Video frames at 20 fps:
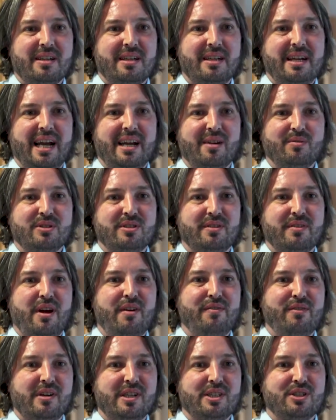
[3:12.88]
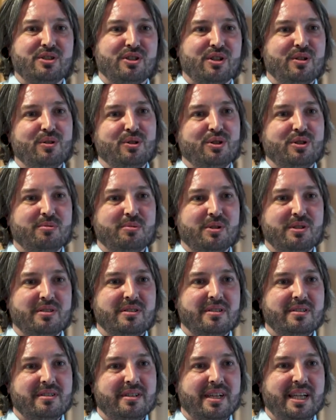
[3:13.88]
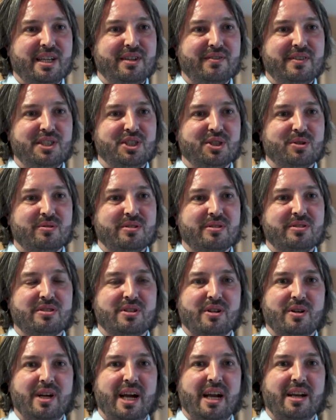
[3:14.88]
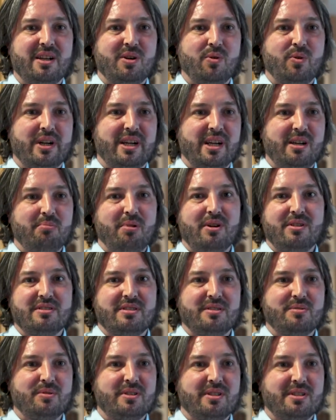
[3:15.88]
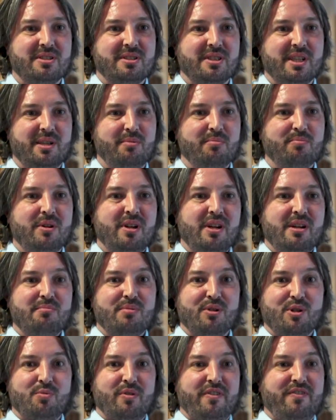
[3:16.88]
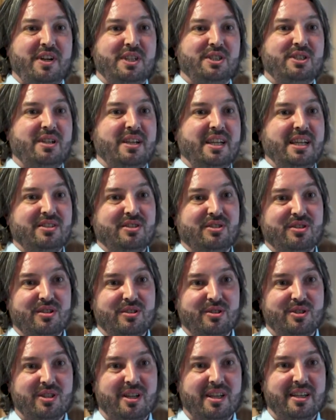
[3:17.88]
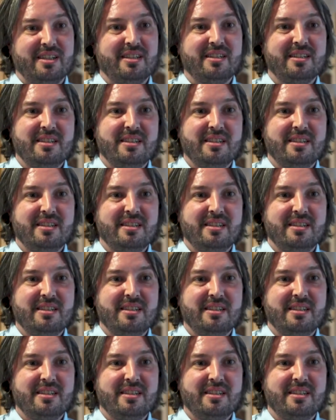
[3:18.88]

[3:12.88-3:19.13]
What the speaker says: kind of was a very sociable individual, so kind of quickly bonded with the team, both professionally and socially.